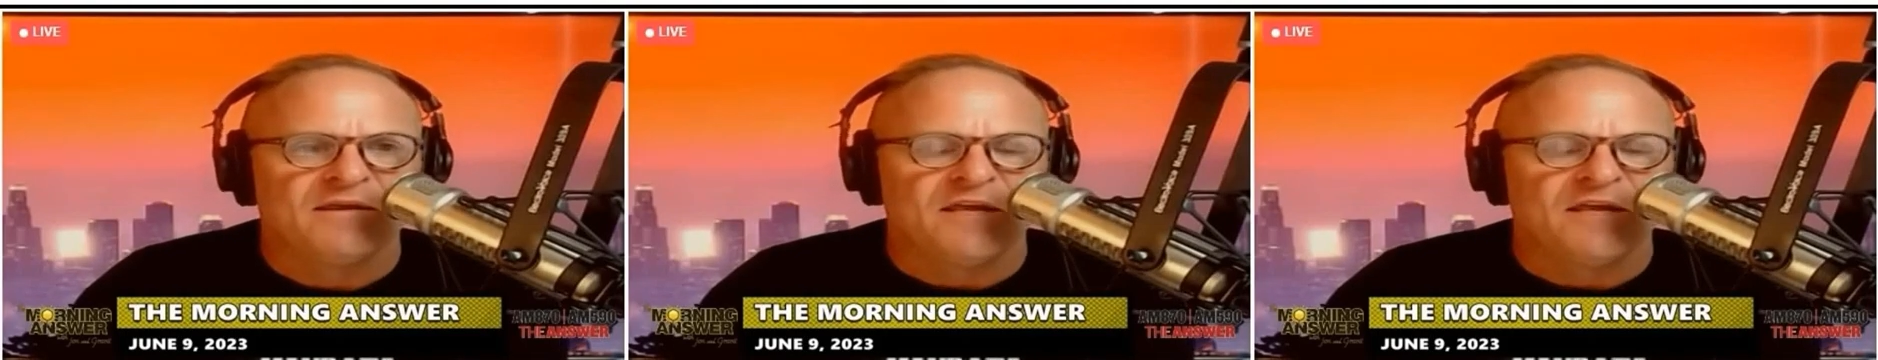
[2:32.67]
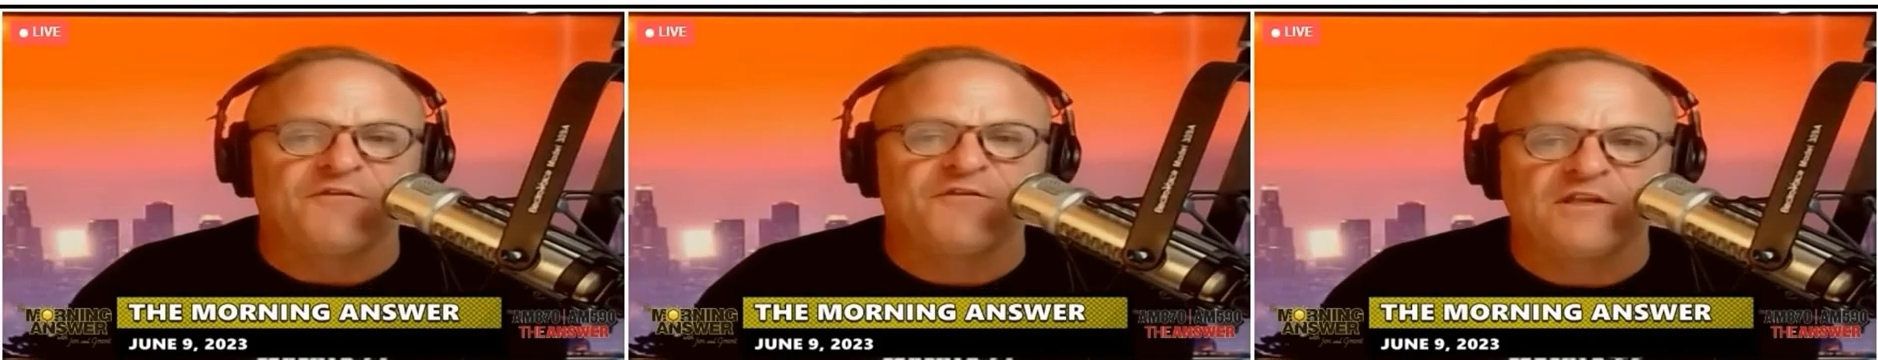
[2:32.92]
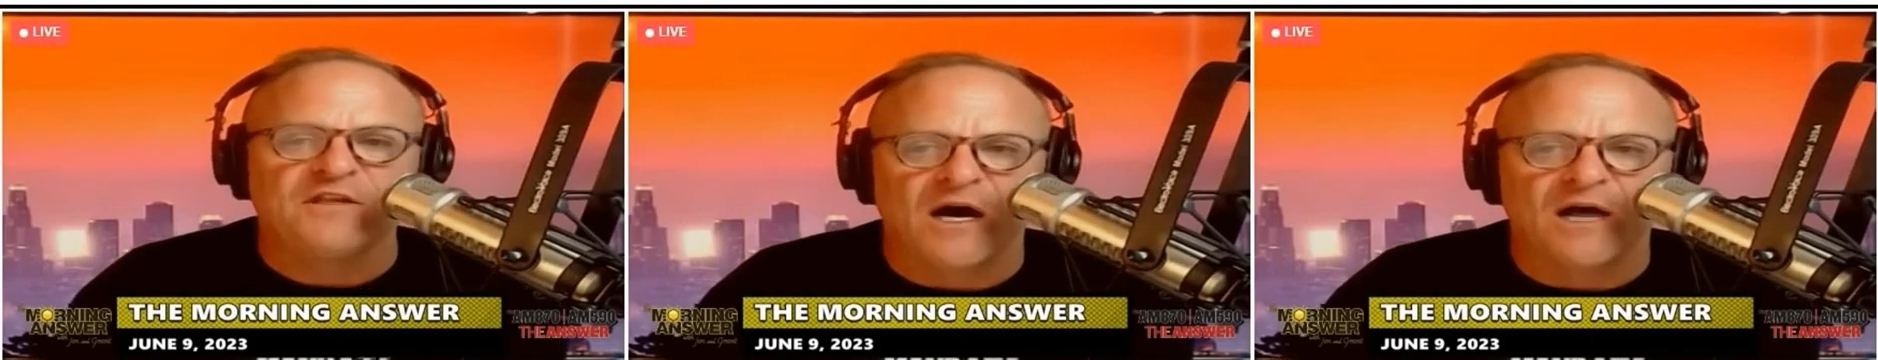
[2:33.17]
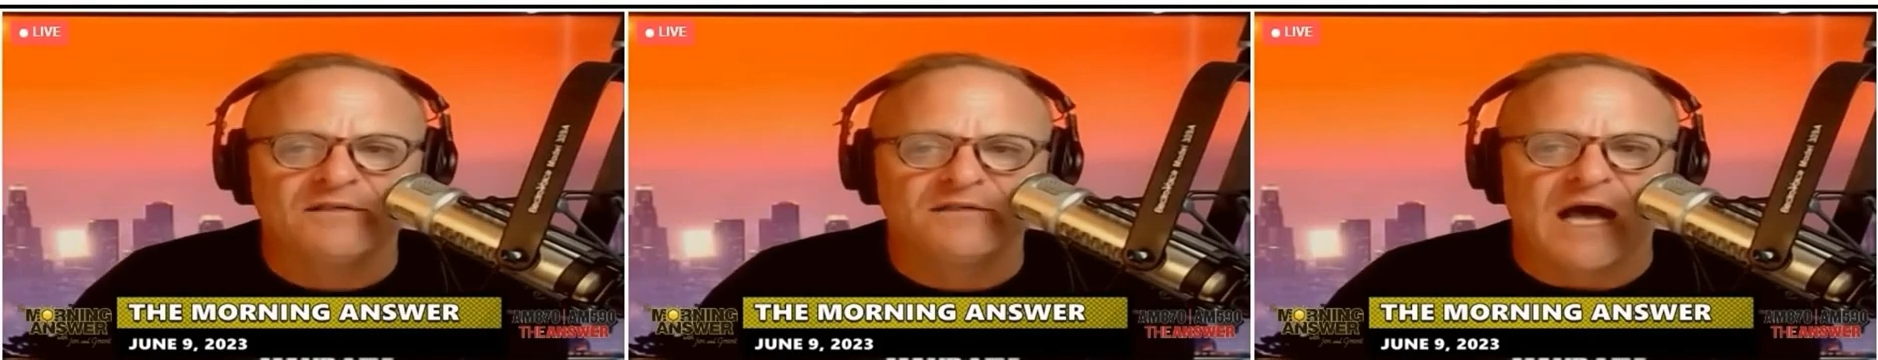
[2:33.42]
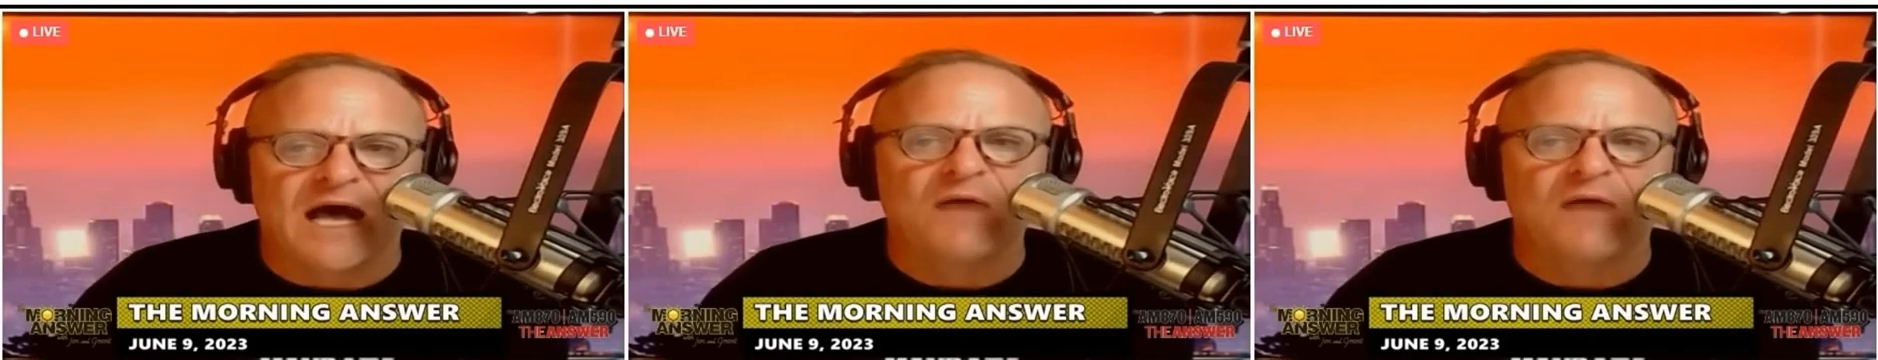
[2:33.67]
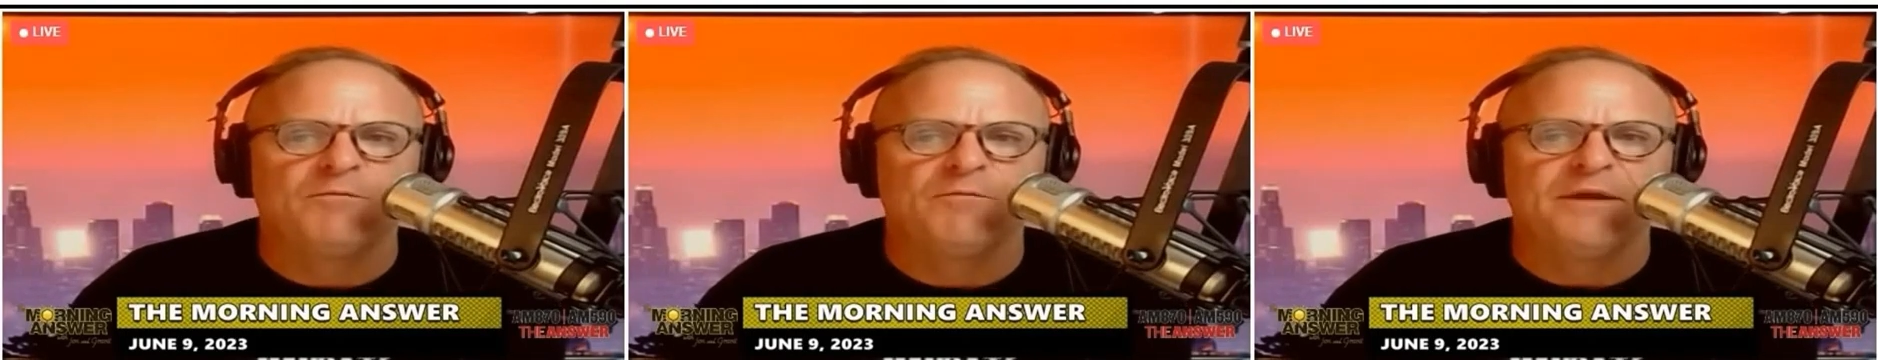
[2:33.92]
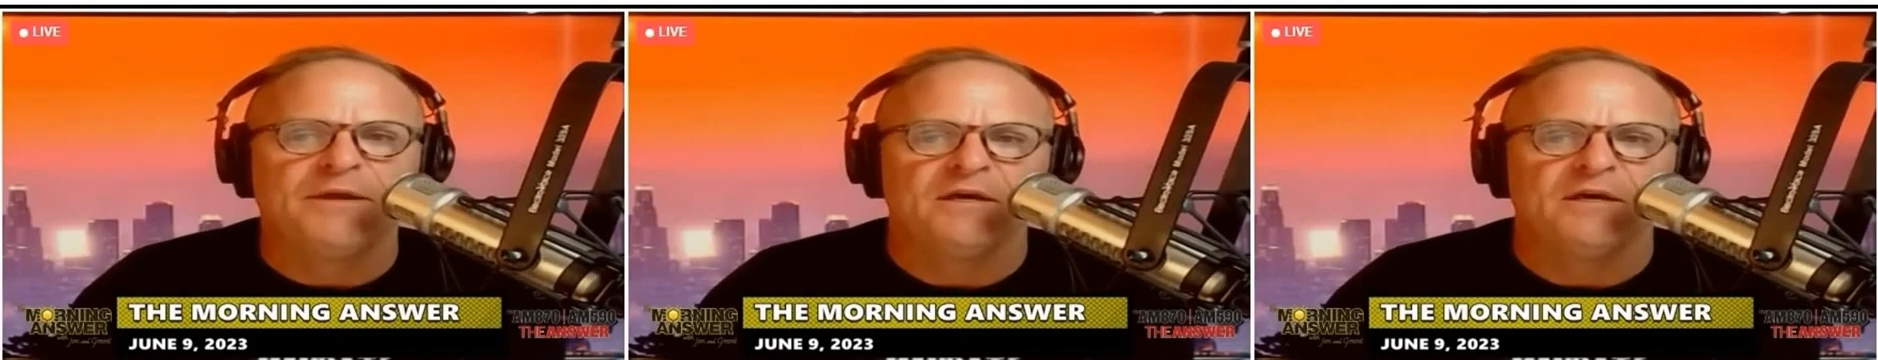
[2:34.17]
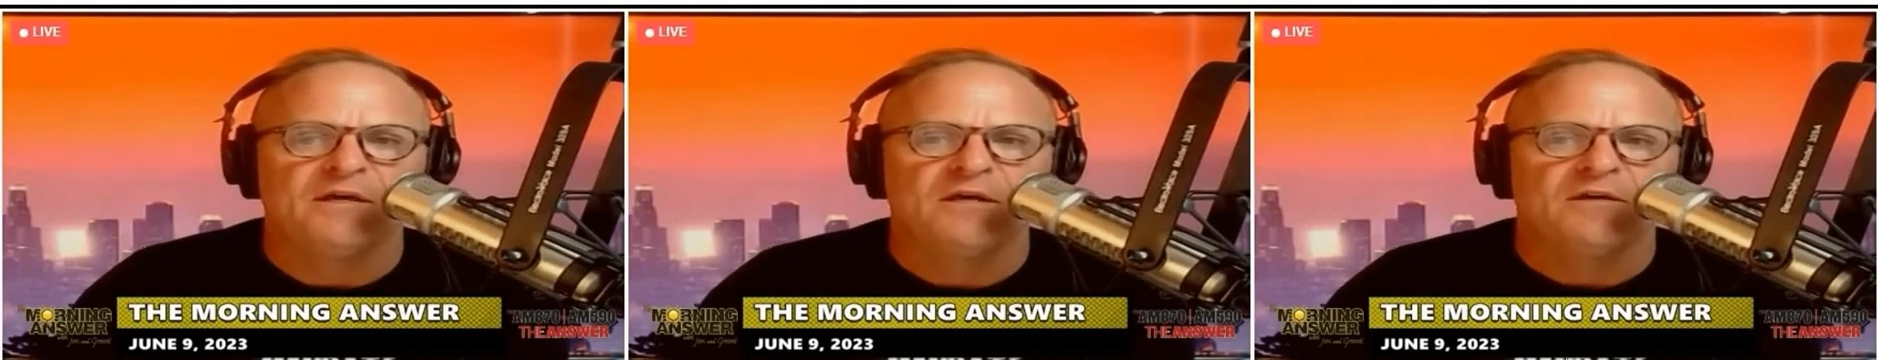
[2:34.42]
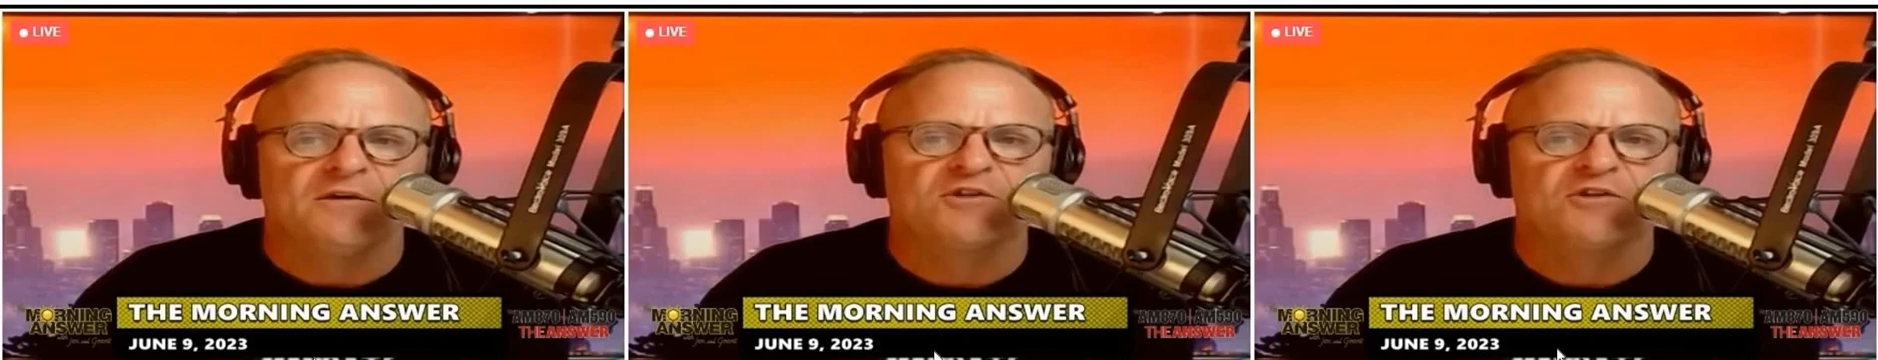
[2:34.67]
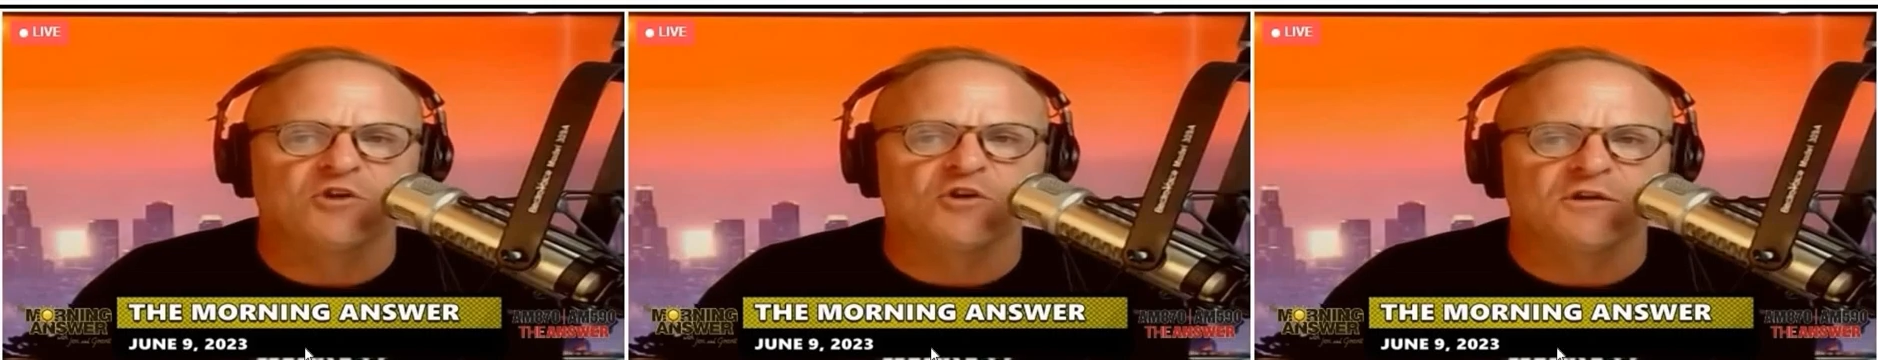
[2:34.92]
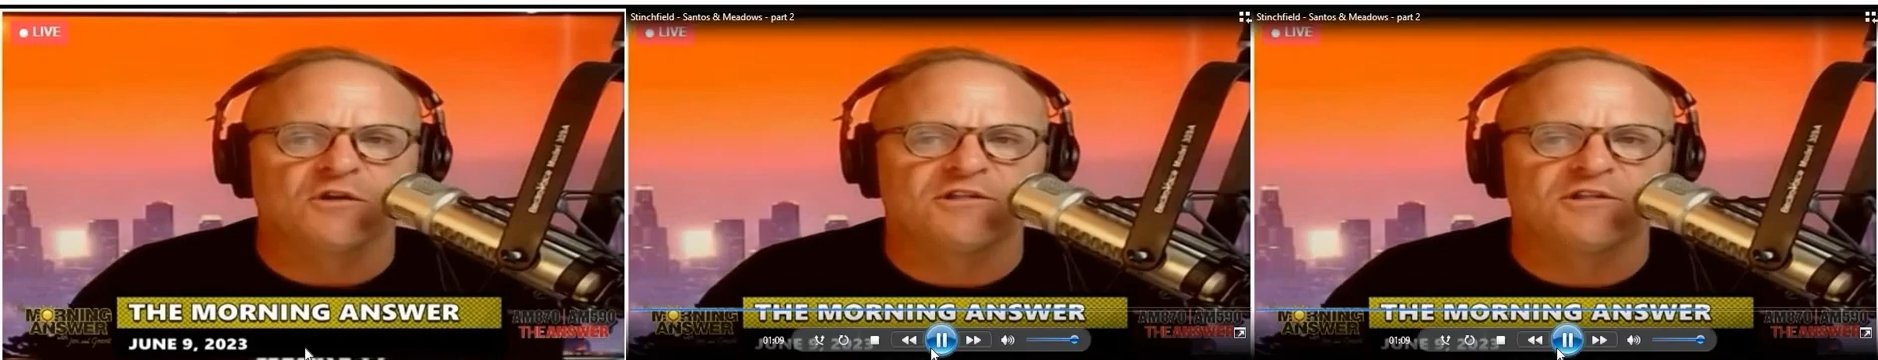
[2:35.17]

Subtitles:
If he does, I will be certainly